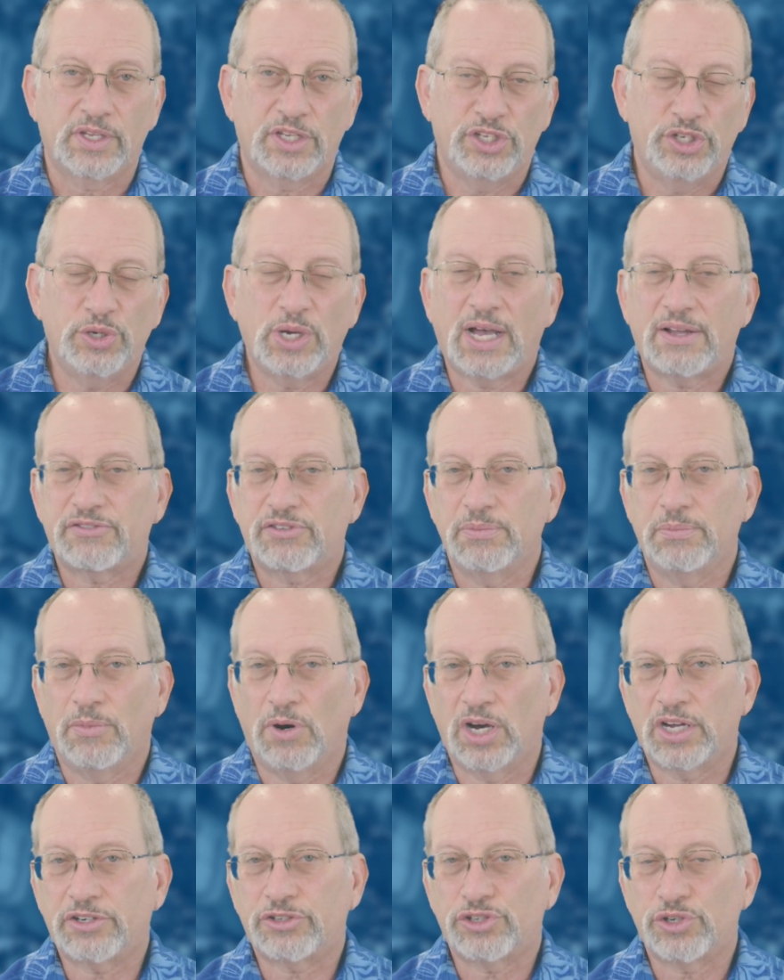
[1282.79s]
You have to
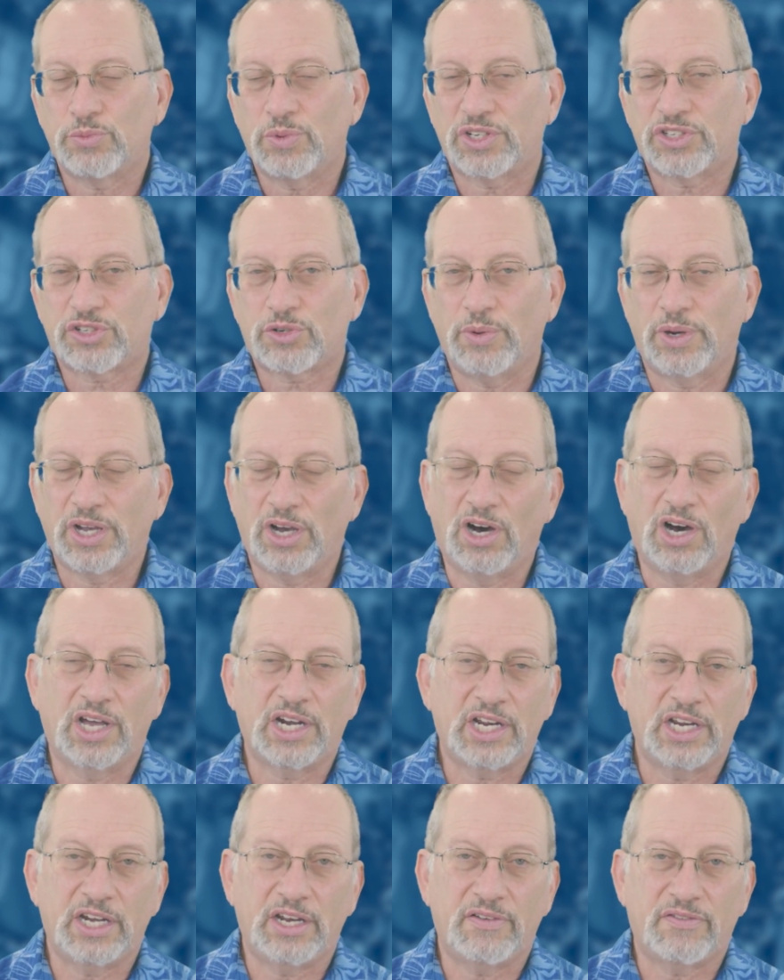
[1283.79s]
monitor what's going
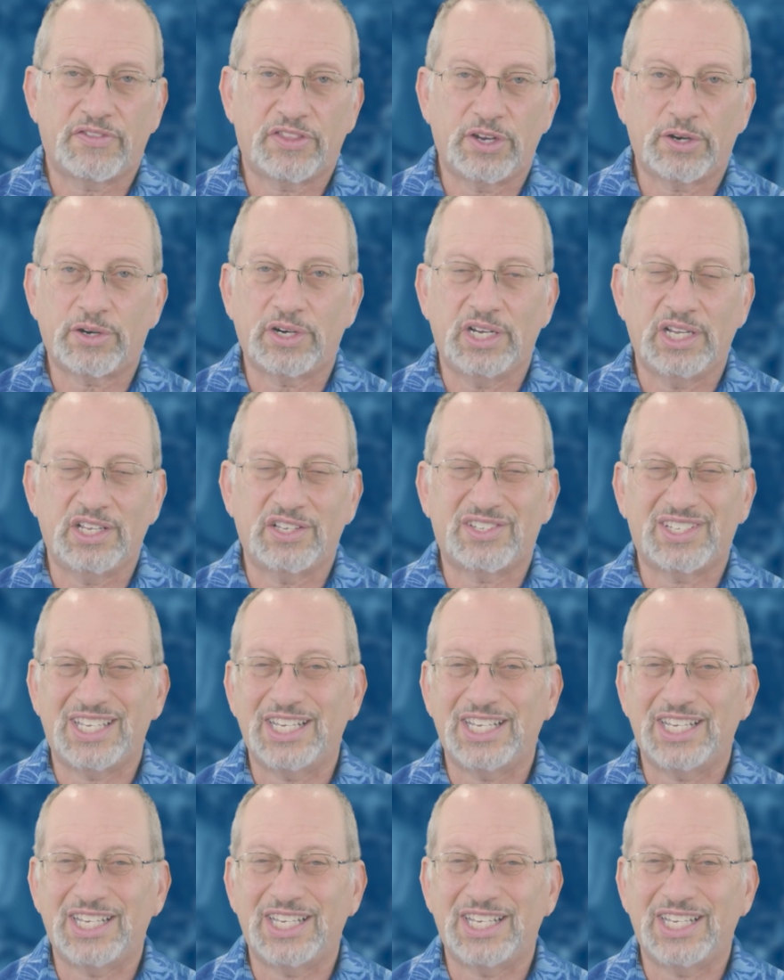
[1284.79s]
on, and if there is